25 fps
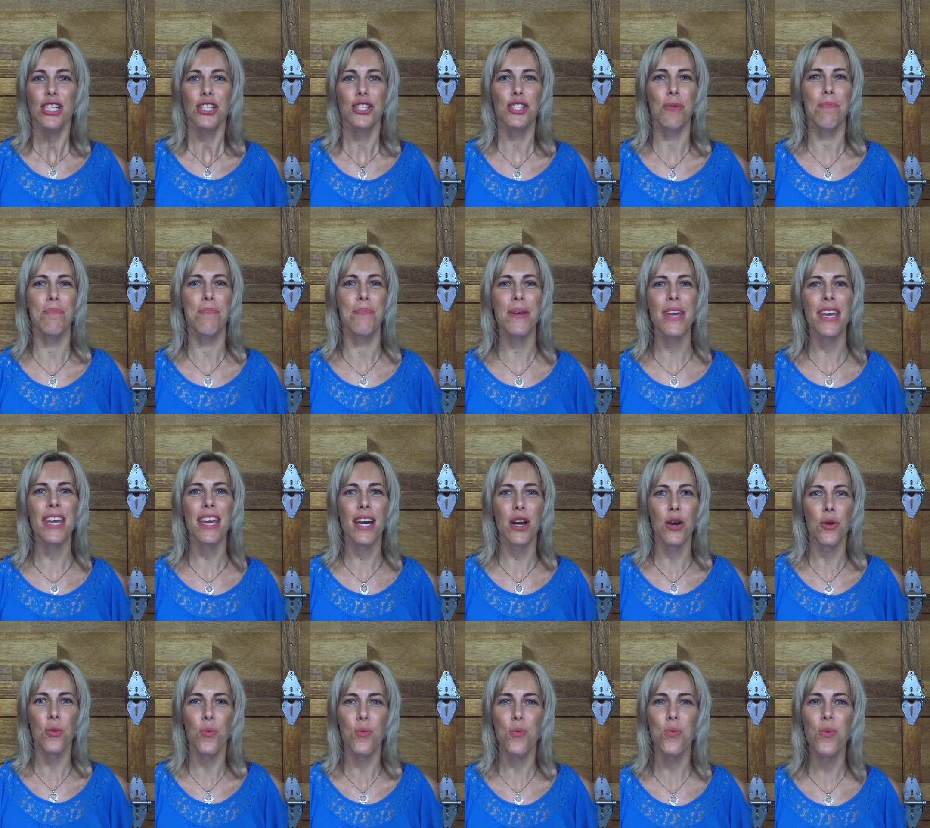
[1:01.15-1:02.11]
to be
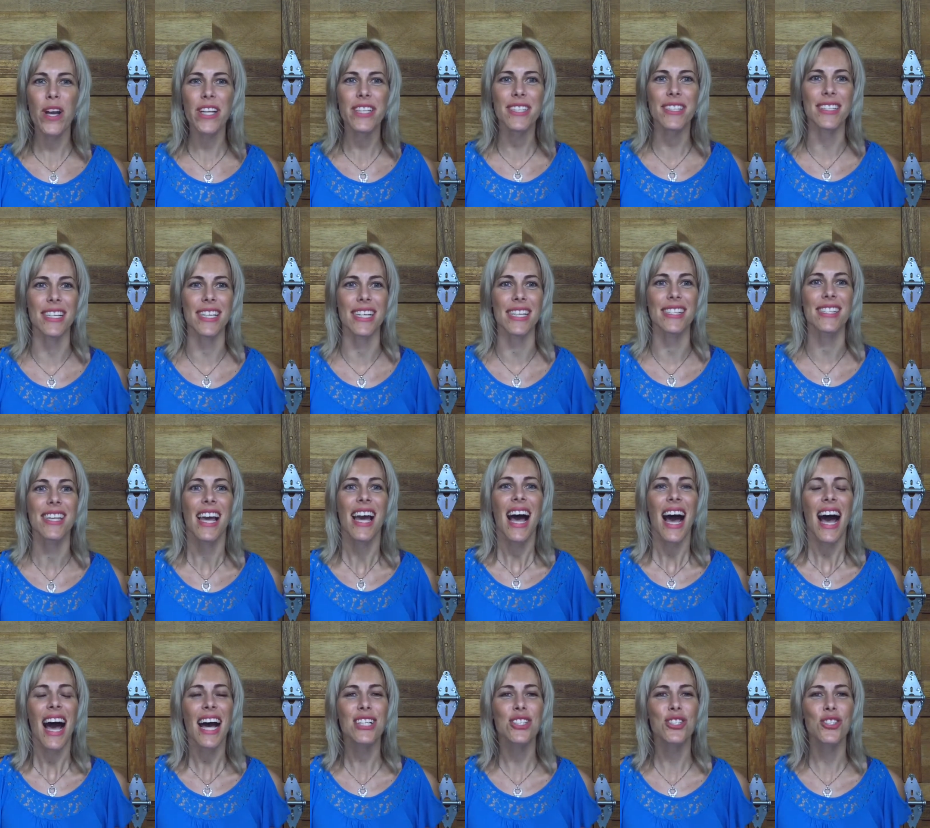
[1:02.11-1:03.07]
a greatness
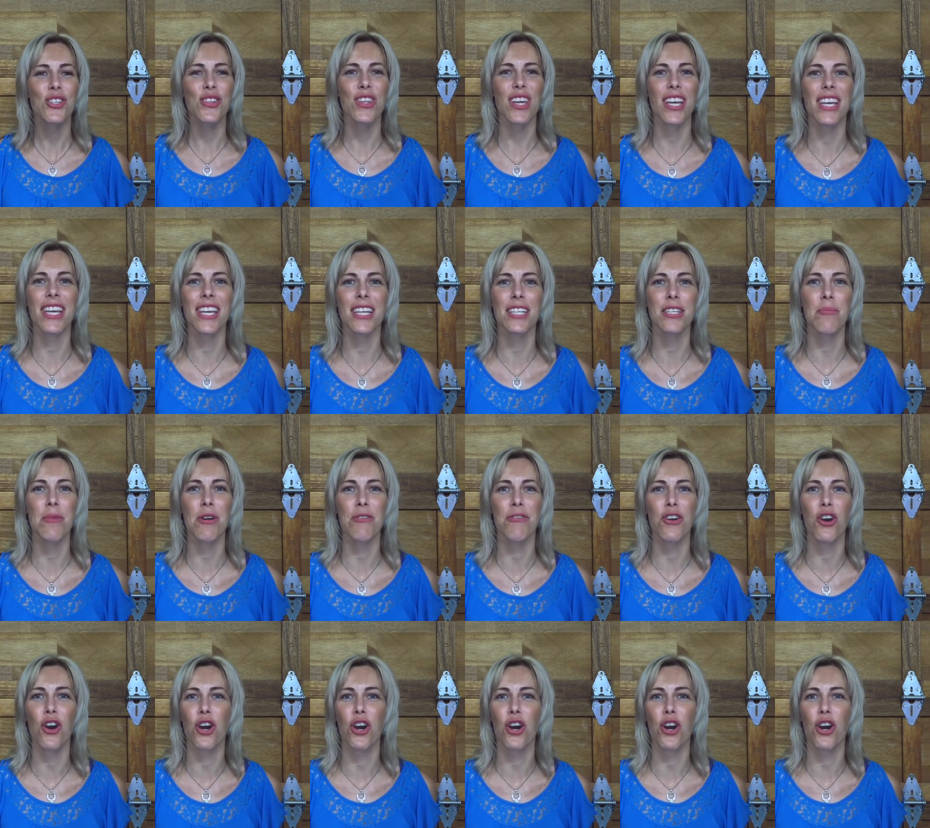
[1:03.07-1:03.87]
unto the kingdom of